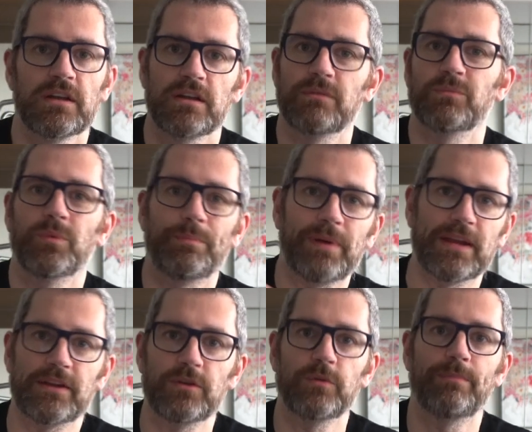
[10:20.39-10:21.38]
it will
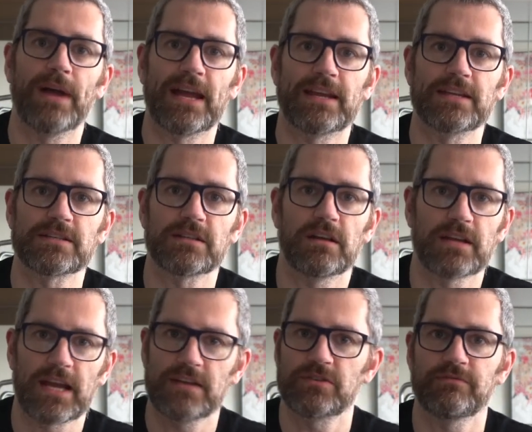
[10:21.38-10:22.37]
ping you back its
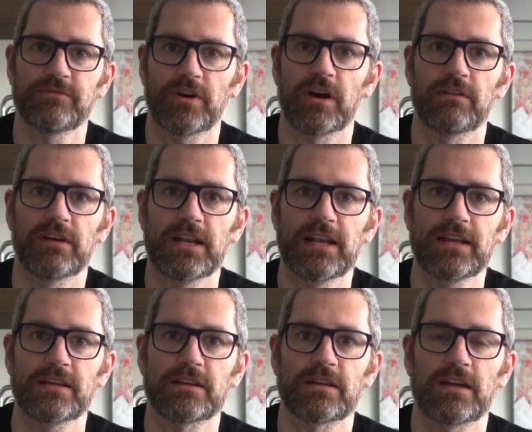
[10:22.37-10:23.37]
location via a
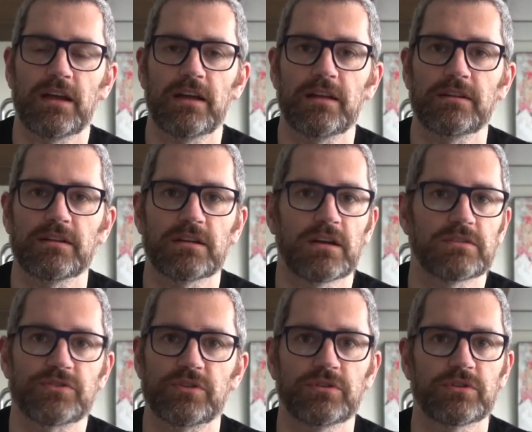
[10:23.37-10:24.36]
link that
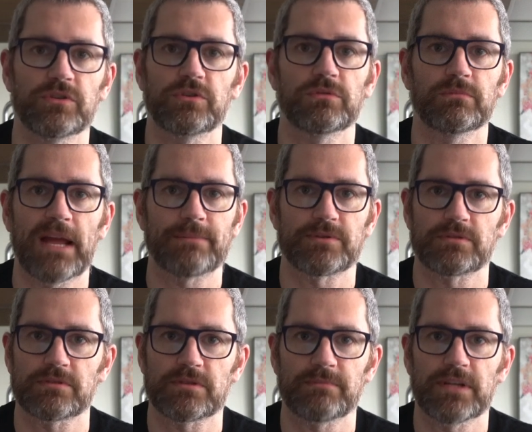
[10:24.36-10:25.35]
goes to Google Maps
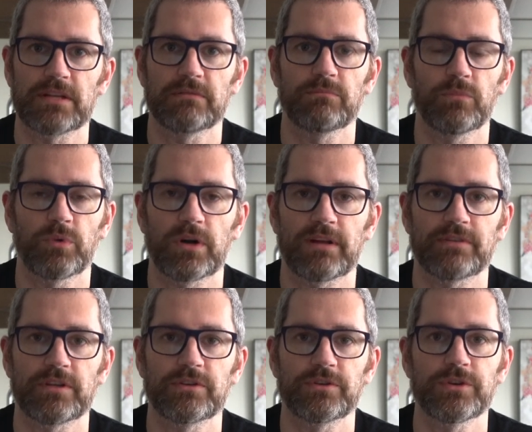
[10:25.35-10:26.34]
or something, whatever
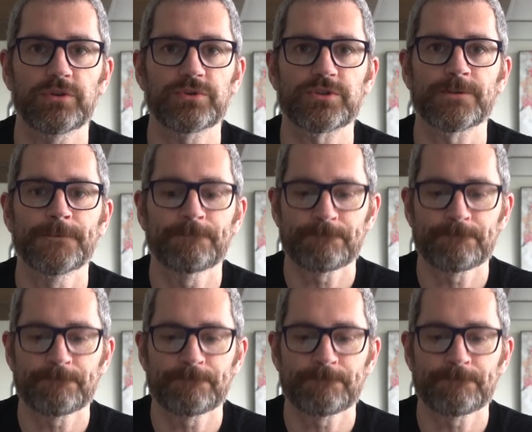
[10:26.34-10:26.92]
you use.